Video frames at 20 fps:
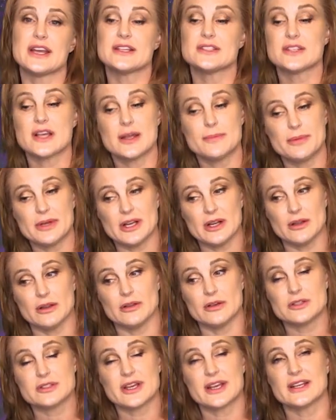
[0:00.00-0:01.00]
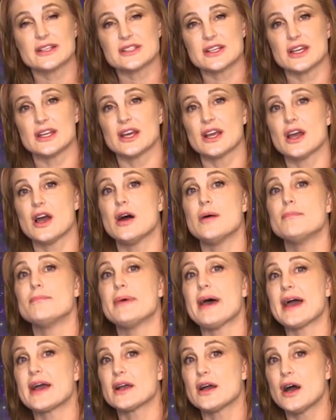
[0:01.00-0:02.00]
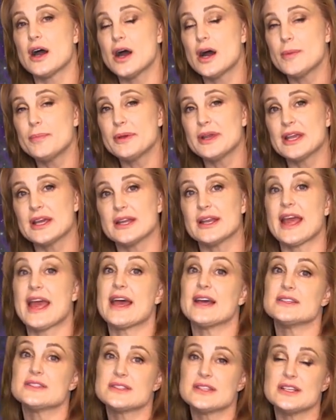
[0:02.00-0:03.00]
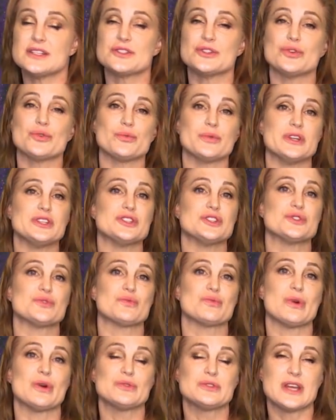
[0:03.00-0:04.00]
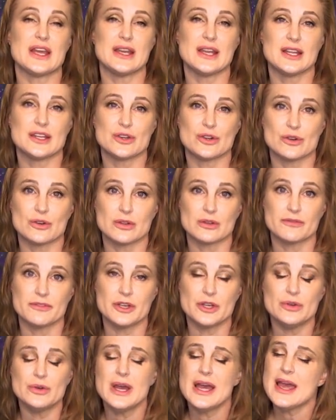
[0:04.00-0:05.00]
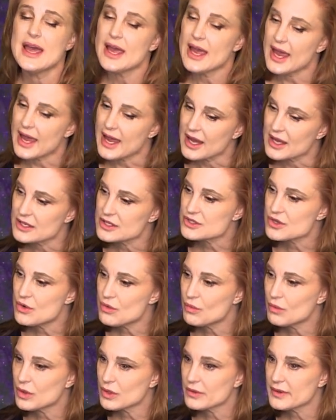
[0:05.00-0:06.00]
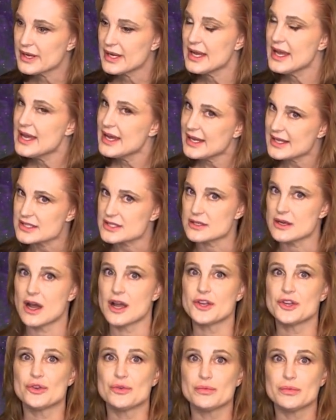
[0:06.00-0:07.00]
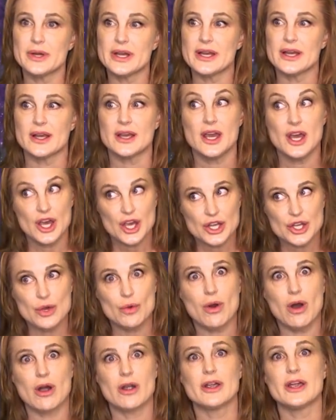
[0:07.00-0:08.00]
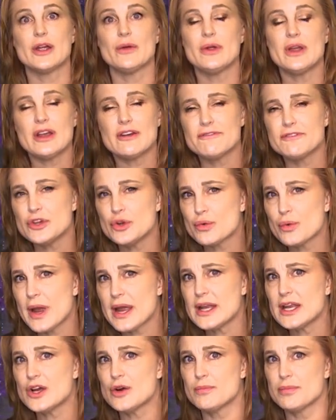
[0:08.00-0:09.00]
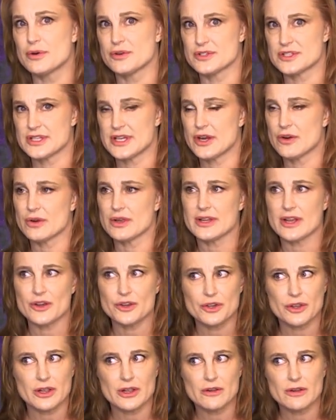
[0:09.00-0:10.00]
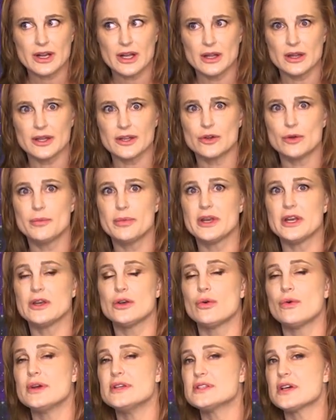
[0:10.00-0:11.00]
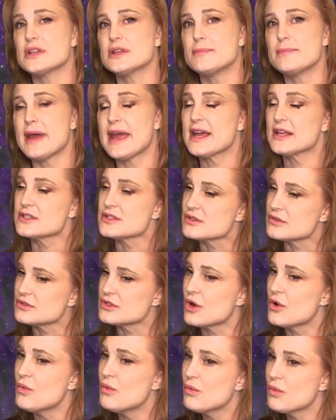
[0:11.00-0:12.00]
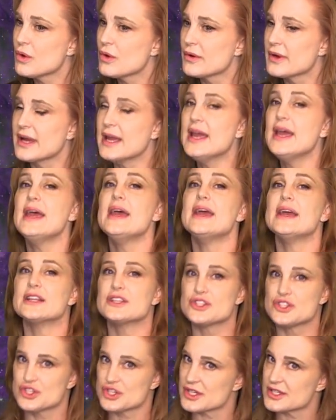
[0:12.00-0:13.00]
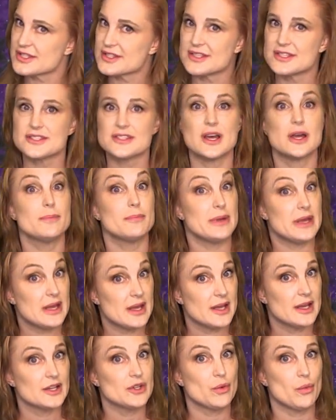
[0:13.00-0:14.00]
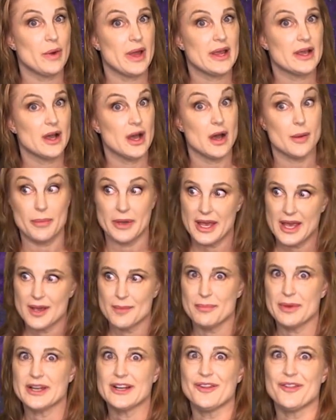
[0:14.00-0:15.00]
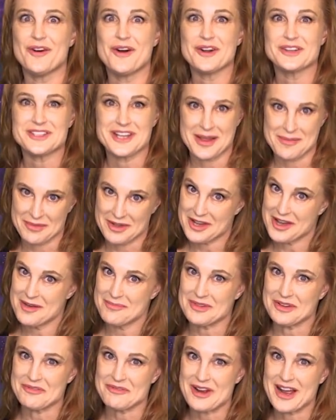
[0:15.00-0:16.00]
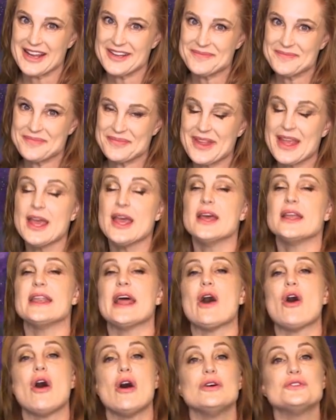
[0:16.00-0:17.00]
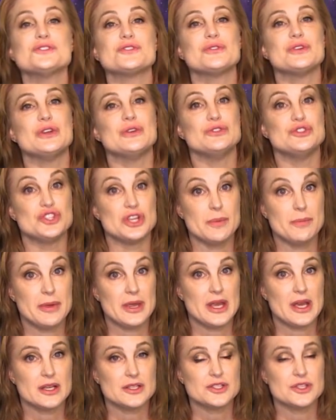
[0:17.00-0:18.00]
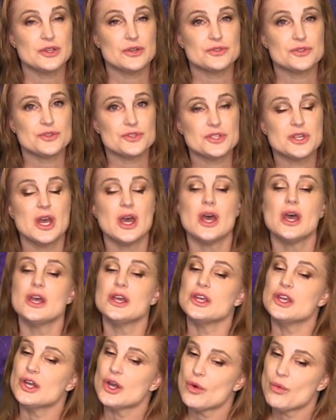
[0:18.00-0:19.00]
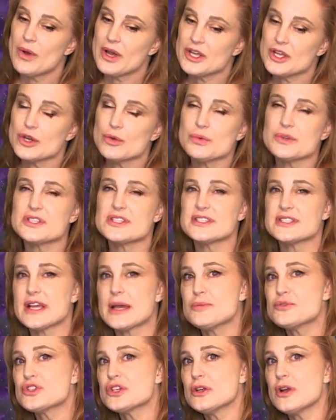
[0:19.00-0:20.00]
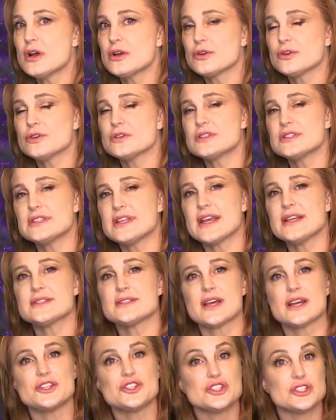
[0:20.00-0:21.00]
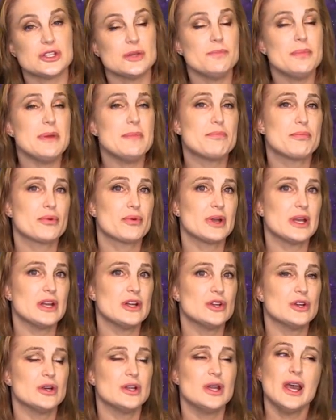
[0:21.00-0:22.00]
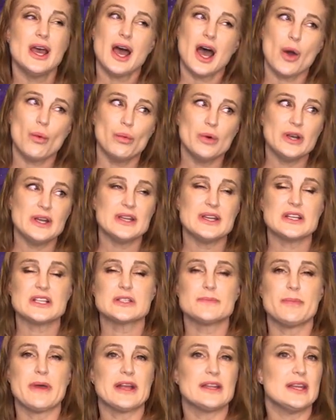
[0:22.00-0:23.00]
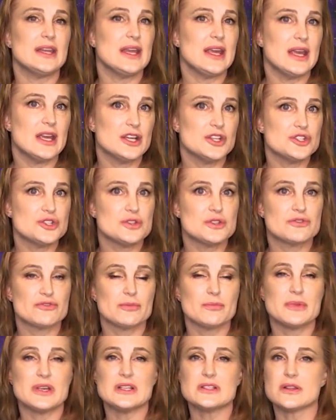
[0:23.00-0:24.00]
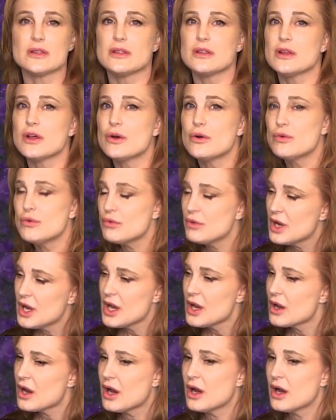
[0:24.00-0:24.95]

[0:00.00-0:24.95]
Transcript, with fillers: day side, but it looks like it's going to come back up again as these new regions rotate into Earth view. And don't worry, it's not your rig. You are hearing a few radio bursts here and there. You're hearing a little bit of noise on the band, so don't worry. It's just the sun beginning to wake up. Been a long time coming, right? Now, also you GPS users, you know what? Your reception on Earth's day side should be pretty good. I wouldn't expect any issues from these low